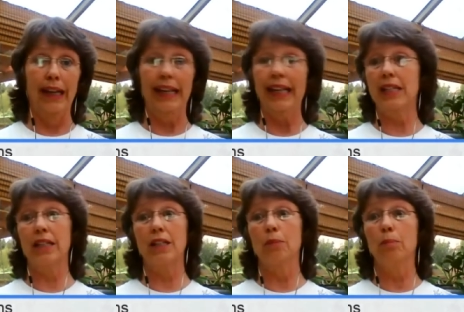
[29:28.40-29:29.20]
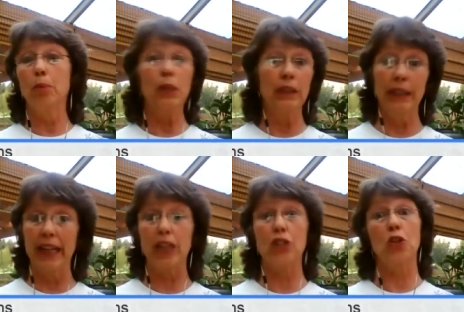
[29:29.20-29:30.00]
He didn't put a
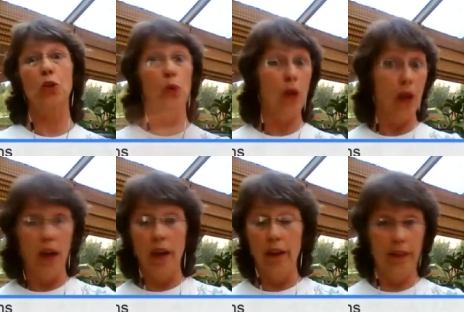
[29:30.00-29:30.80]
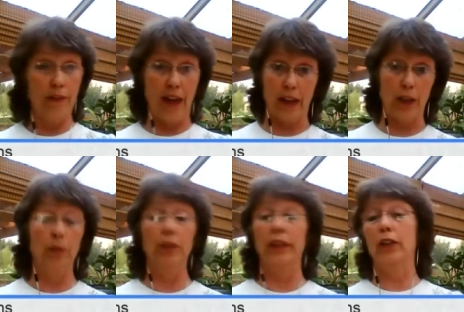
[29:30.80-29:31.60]
link to the
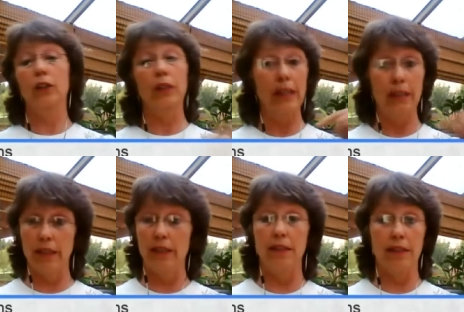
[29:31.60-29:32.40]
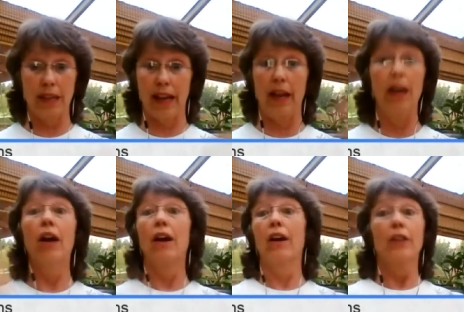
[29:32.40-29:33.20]
vacuum cleaner. He didn't say,
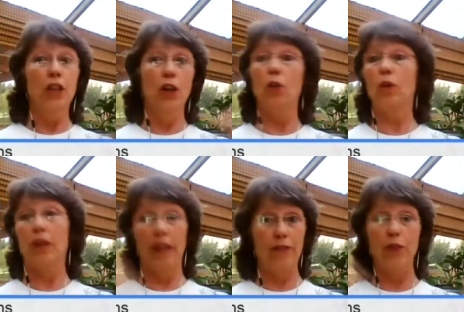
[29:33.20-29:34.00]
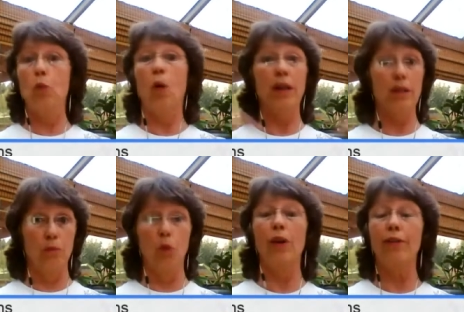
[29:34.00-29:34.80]
you know, if you want
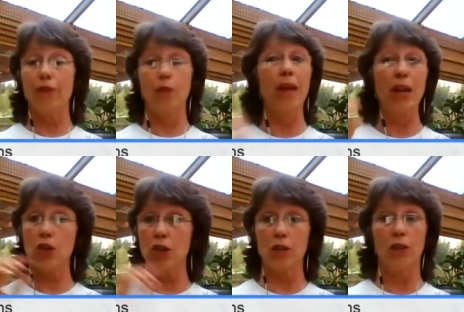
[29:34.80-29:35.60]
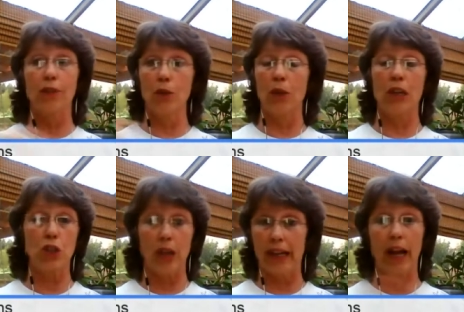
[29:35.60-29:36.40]
more information or if you want
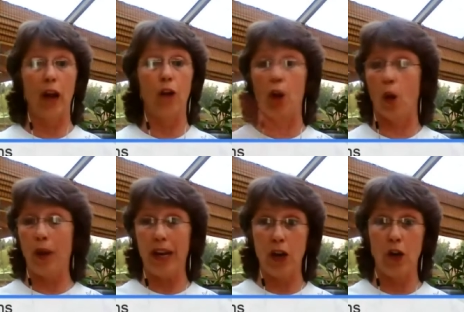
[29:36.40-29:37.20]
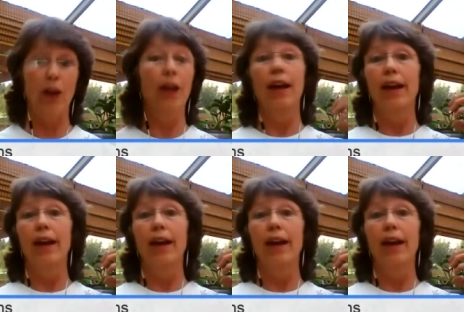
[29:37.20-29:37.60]
to check it out, go here.